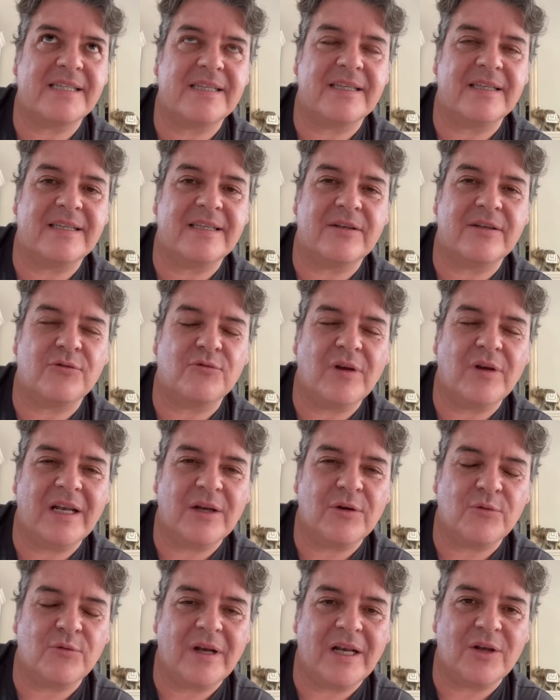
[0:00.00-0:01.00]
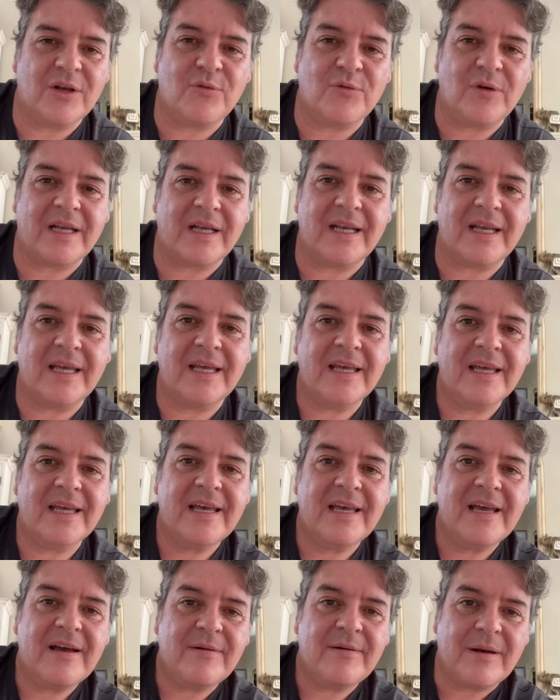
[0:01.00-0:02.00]
it really, really quickly.
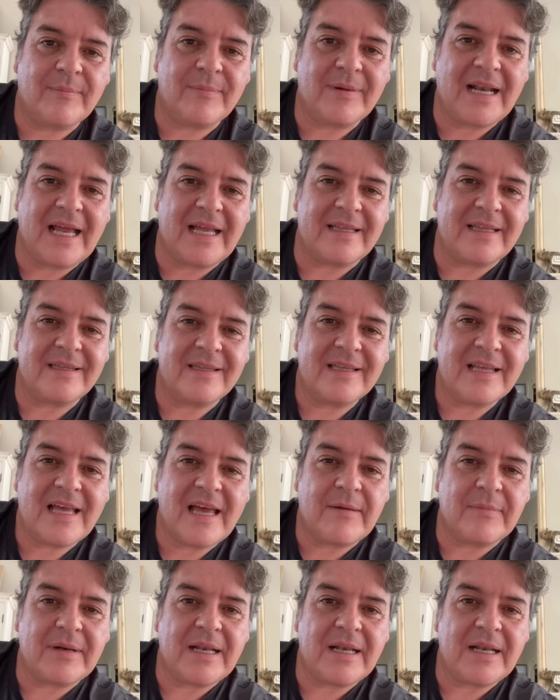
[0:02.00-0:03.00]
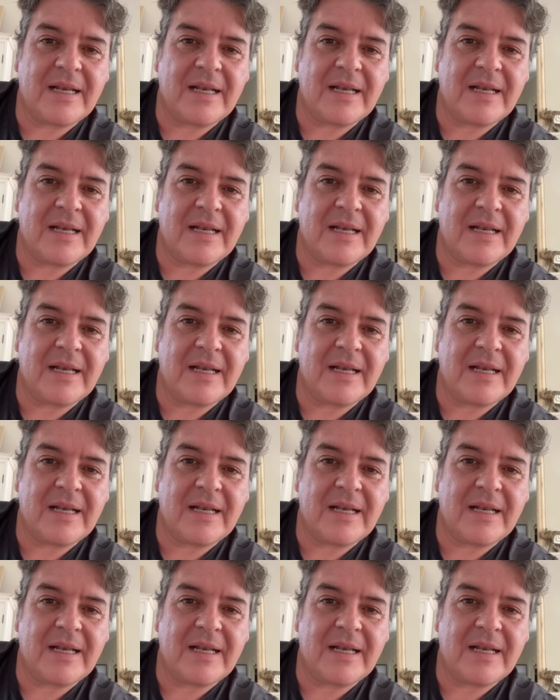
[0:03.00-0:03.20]
But I'm glad that